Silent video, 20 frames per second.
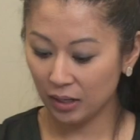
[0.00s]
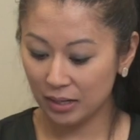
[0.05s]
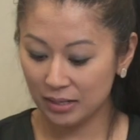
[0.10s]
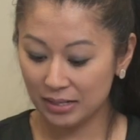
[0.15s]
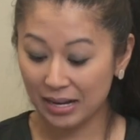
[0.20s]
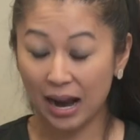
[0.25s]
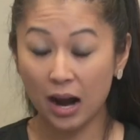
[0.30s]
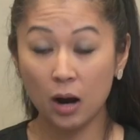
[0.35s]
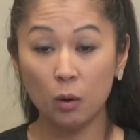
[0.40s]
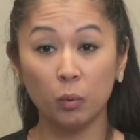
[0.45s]

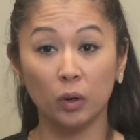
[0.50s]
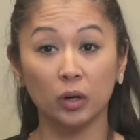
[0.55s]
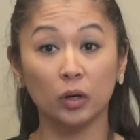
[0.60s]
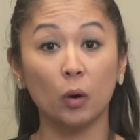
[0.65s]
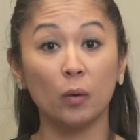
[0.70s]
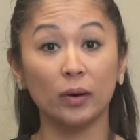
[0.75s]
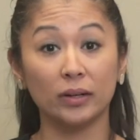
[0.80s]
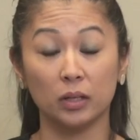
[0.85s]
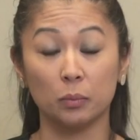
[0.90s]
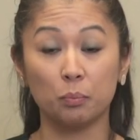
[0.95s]
Now we're
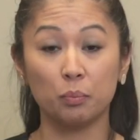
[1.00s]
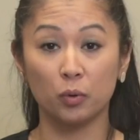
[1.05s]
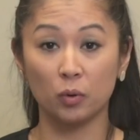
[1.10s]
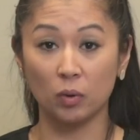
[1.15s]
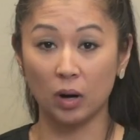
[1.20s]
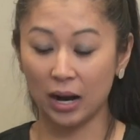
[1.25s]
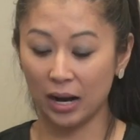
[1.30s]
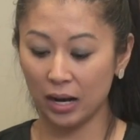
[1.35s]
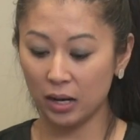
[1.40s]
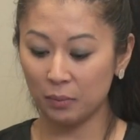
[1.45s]
going to
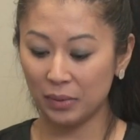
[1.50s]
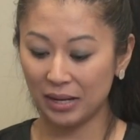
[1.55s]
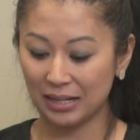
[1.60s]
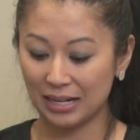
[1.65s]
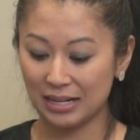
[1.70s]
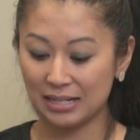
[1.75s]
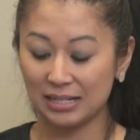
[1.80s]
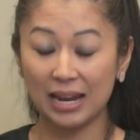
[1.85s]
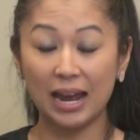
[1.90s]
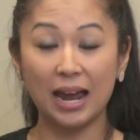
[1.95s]
prime and
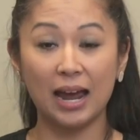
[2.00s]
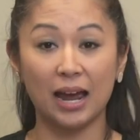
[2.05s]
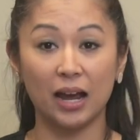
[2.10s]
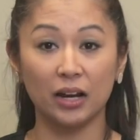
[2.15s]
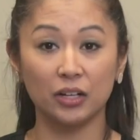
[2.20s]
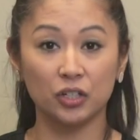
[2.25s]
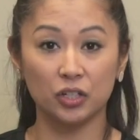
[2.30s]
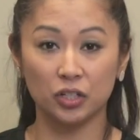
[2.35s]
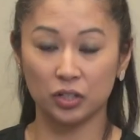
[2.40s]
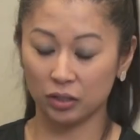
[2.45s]

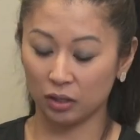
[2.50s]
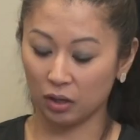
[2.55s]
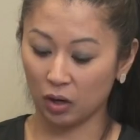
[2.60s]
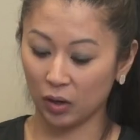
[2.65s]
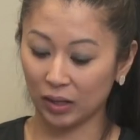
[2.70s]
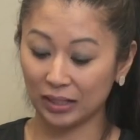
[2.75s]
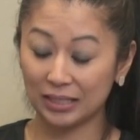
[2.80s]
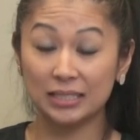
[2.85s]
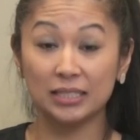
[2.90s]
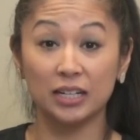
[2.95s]
attach
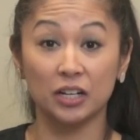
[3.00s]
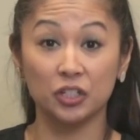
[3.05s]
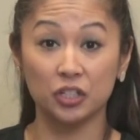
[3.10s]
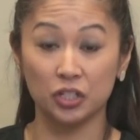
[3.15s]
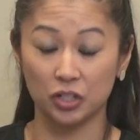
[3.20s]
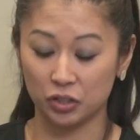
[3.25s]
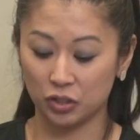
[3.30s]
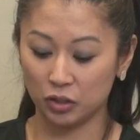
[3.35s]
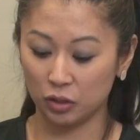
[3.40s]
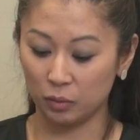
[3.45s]
our
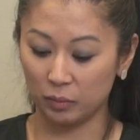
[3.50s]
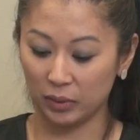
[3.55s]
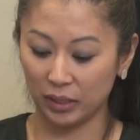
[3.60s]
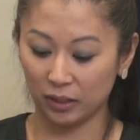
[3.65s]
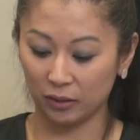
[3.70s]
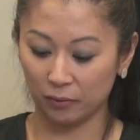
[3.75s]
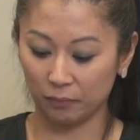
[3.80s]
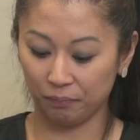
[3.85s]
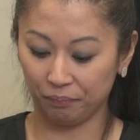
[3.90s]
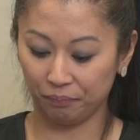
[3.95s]
extension tubing.